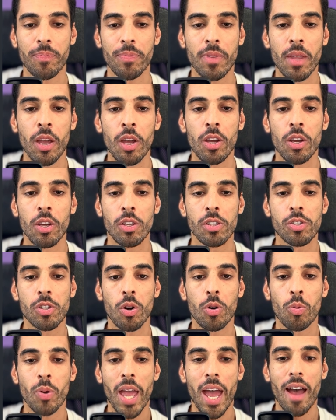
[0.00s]
So we
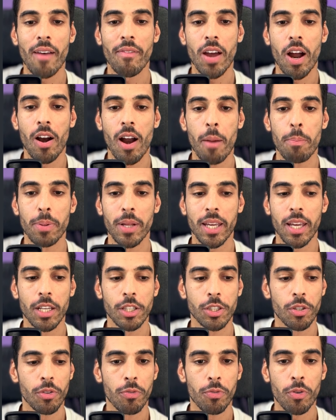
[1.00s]
have our application
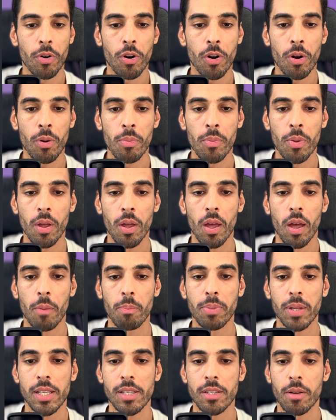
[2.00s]
form. Please
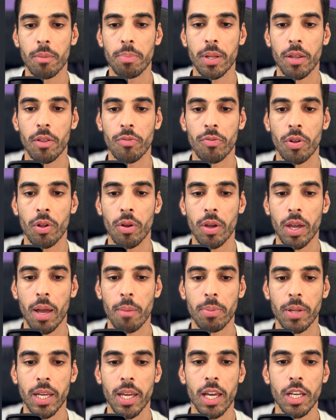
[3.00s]
complete the following
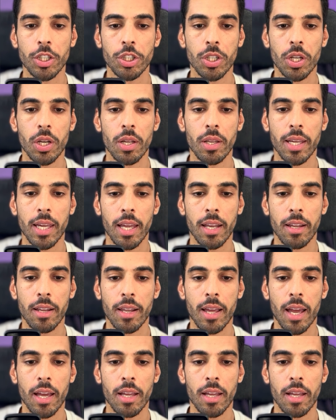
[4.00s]
application, candidate.